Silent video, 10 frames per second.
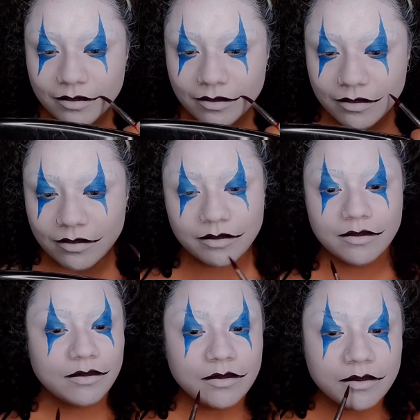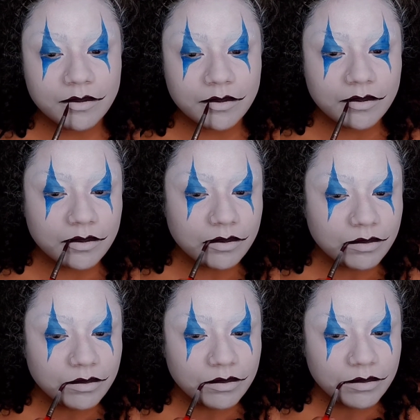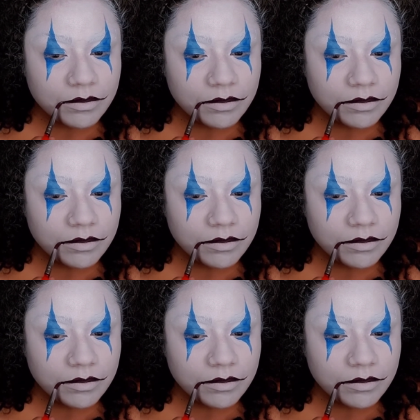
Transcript: and then like commenting here.